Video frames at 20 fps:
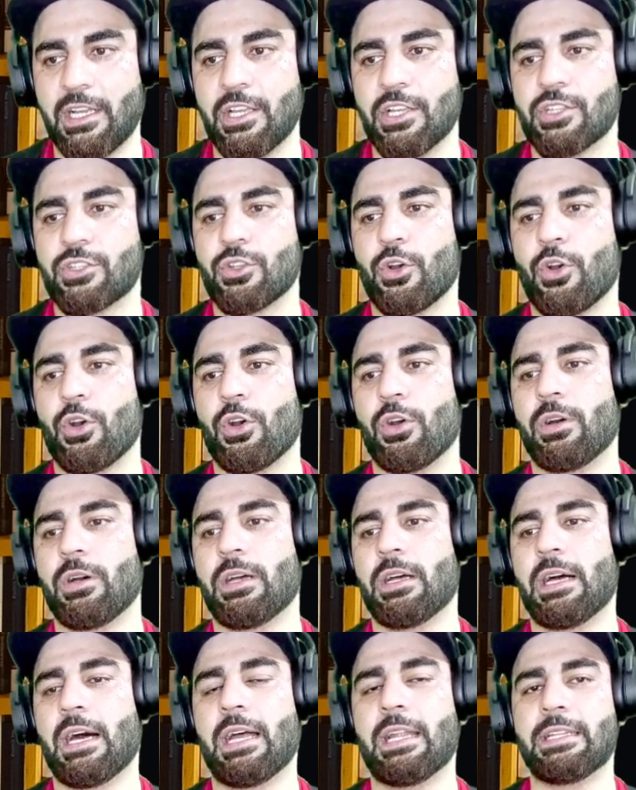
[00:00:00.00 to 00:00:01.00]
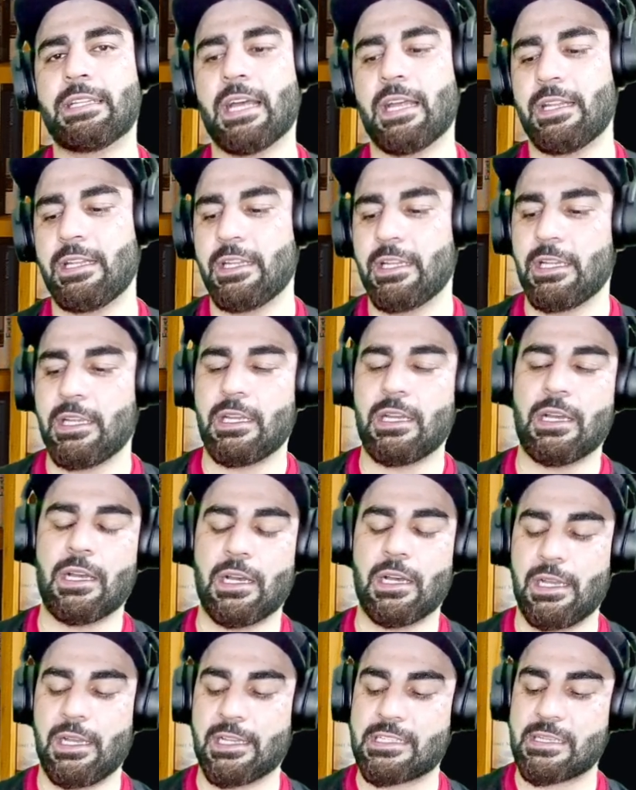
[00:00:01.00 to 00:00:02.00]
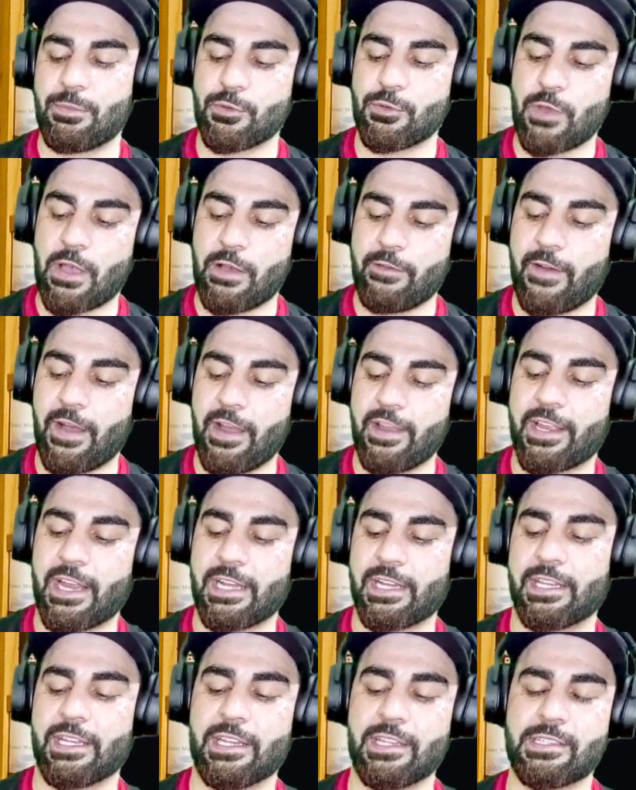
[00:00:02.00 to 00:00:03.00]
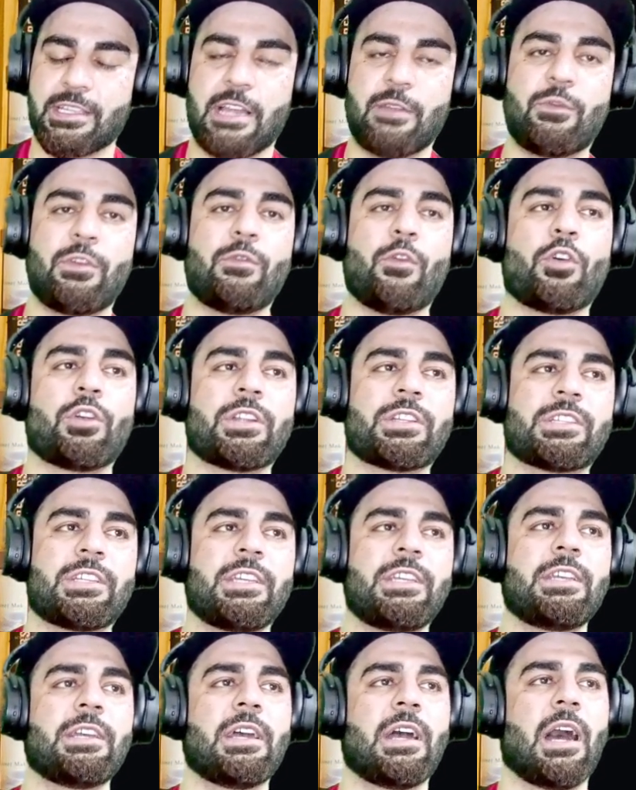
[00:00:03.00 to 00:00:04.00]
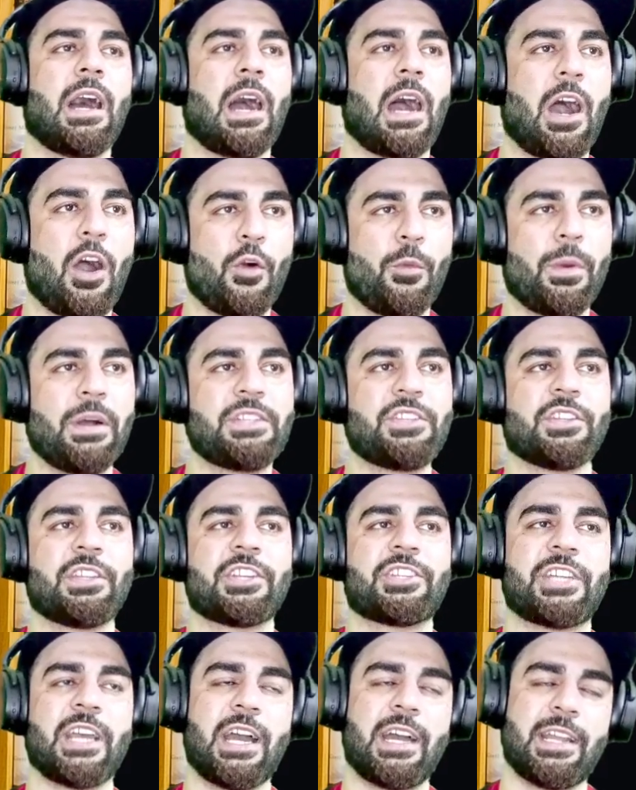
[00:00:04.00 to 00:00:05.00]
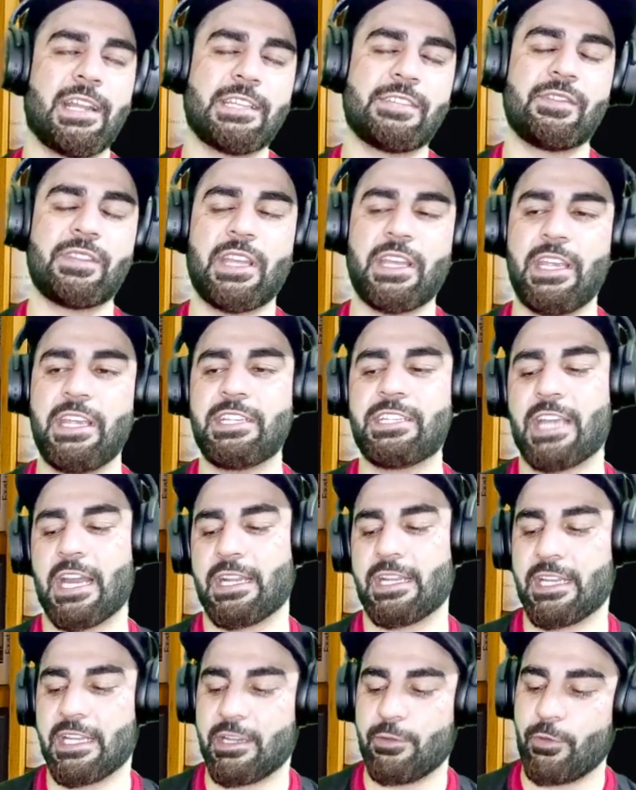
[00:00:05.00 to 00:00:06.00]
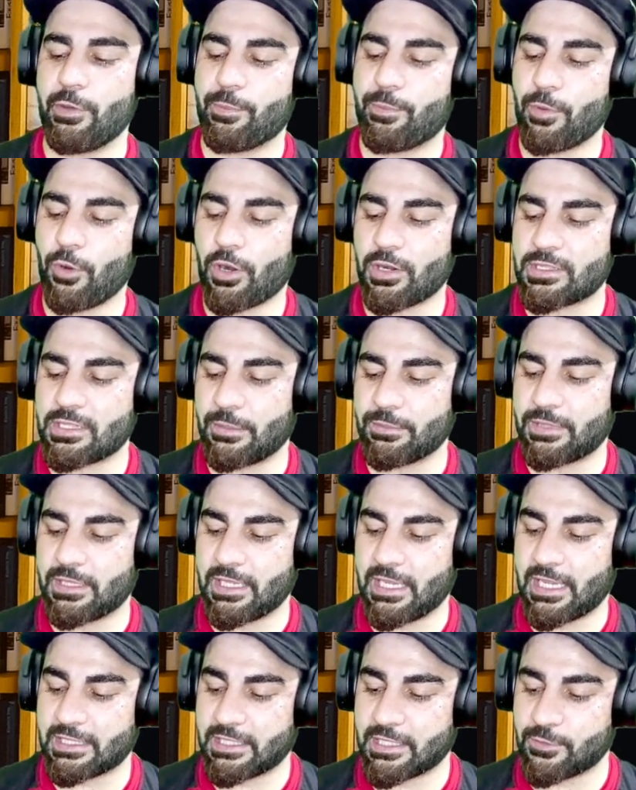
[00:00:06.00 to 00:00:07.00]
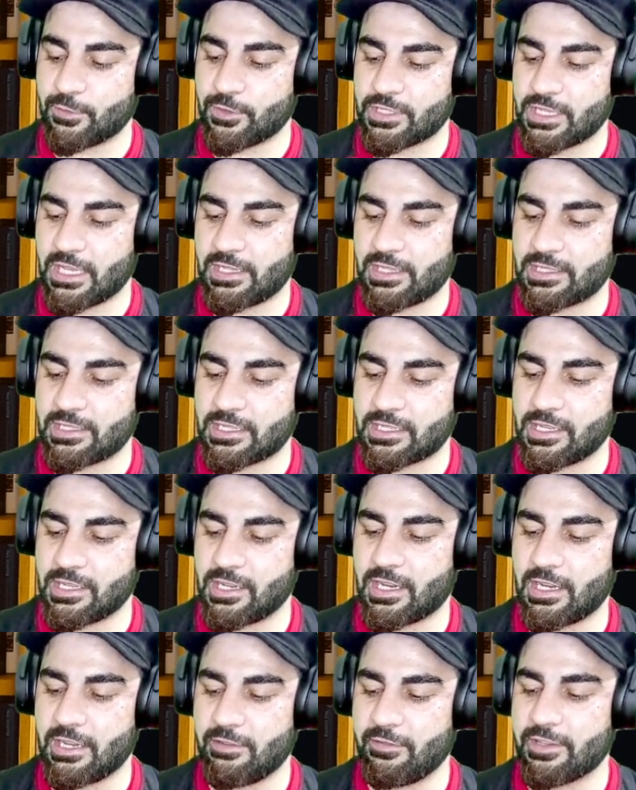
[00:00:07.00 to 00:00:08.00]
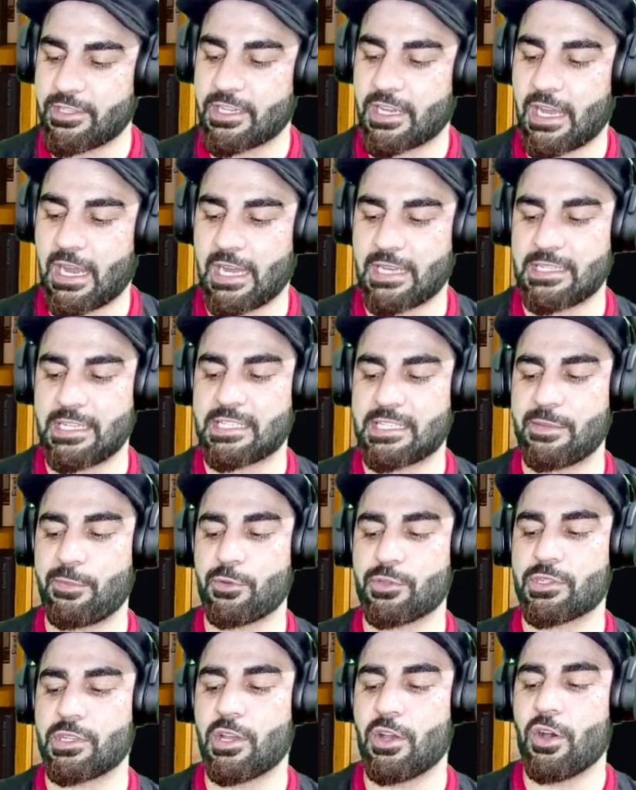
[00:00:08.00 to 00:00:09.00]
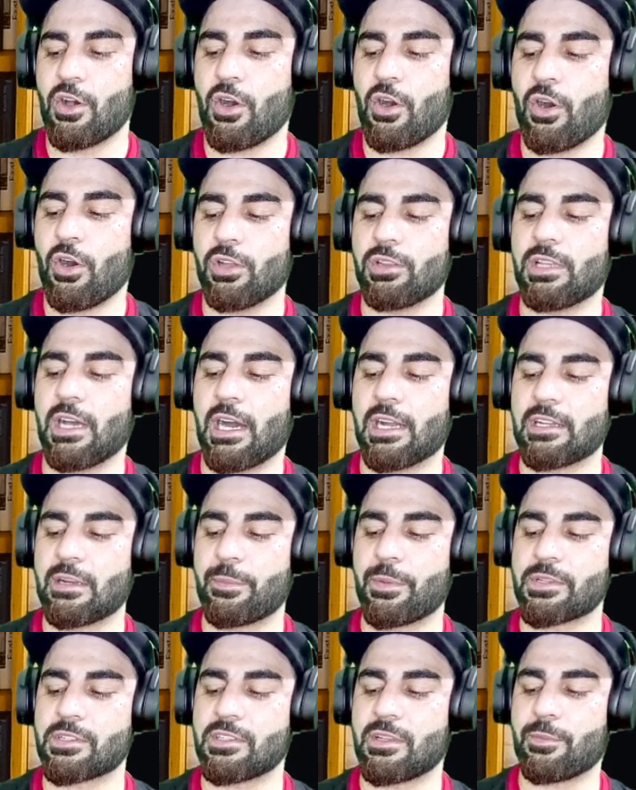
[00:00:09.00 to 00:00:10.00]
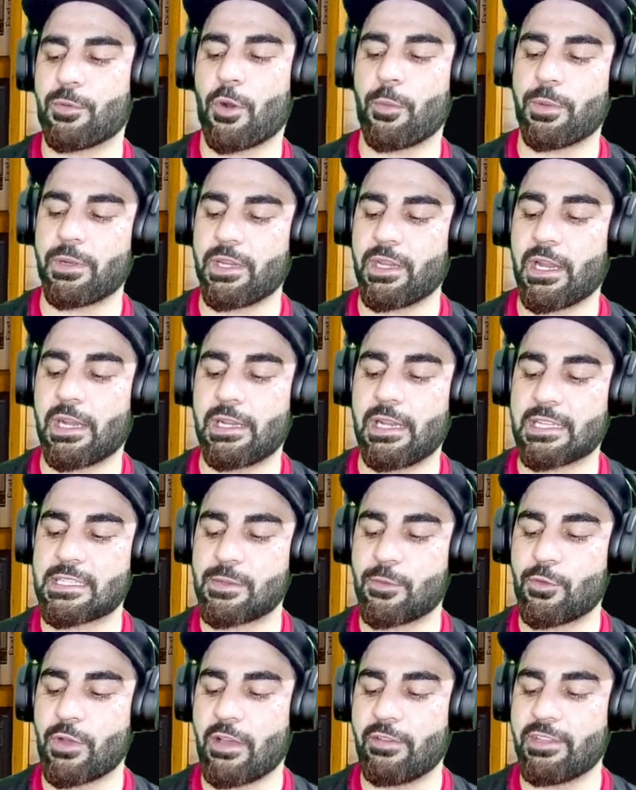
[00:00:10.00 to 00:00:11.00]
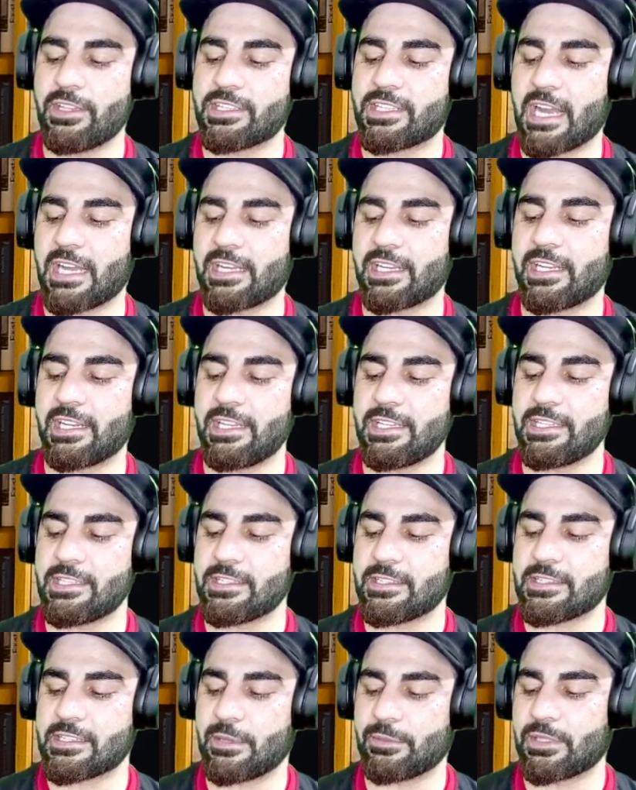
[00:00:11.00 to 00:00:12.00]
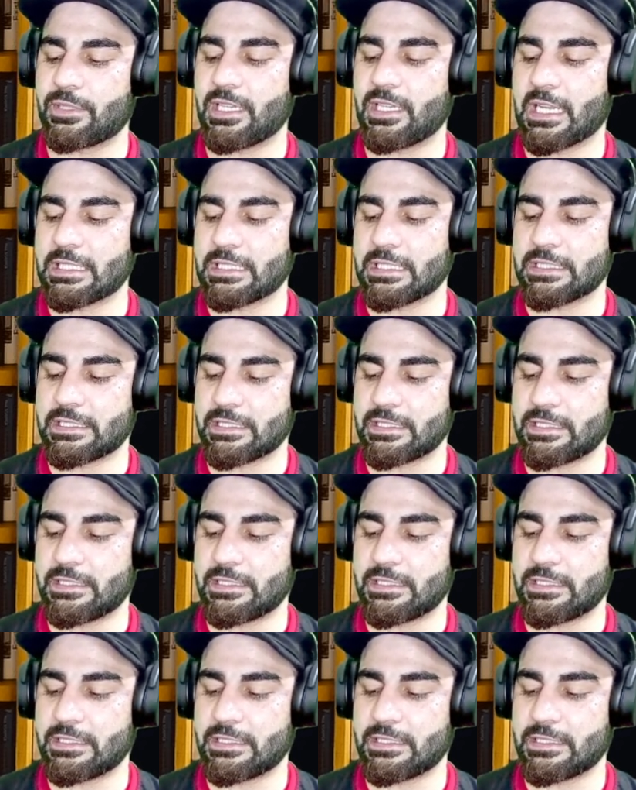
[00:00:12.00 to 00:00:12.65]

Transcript: So and then let's suppose we have 5 categories, and we want to see how much of the share is with each category. We plot something like this. We say this is a circle which has, let's suppose, all the 100% of the property, and let's say we have these categories, something like this.